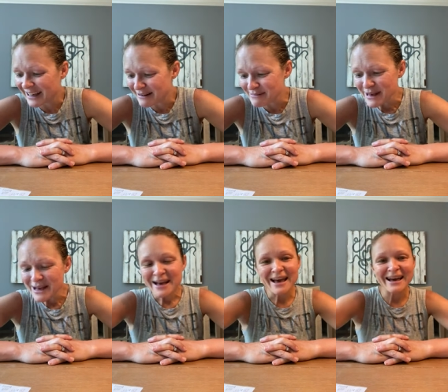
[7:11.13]
um,
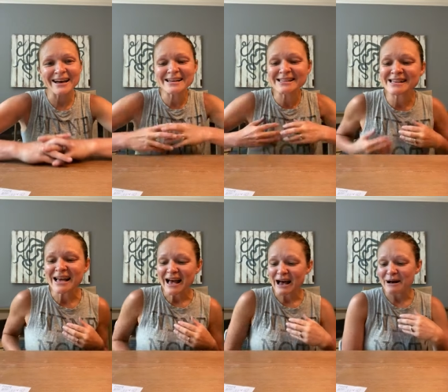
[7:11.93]
and
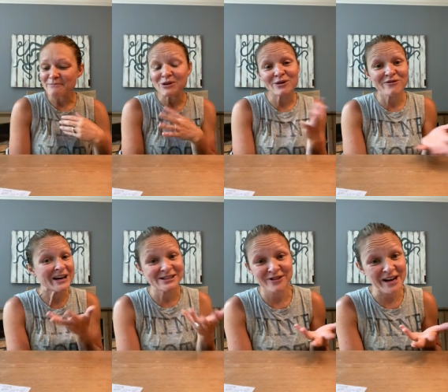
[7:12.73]
um, you can
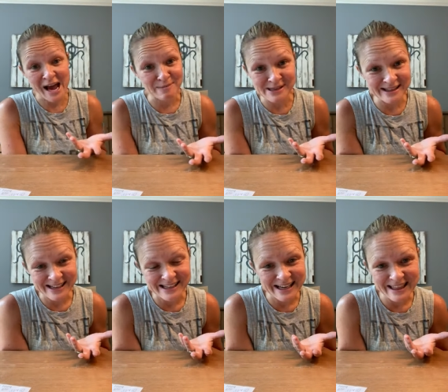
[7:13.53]
find different apps and
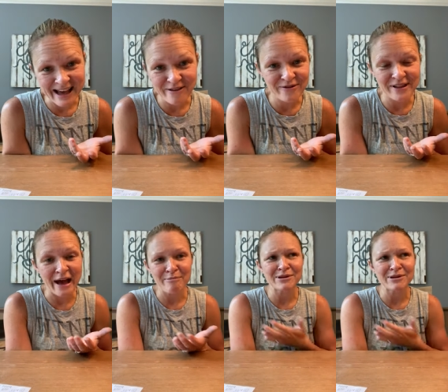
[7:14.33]
things like that for that.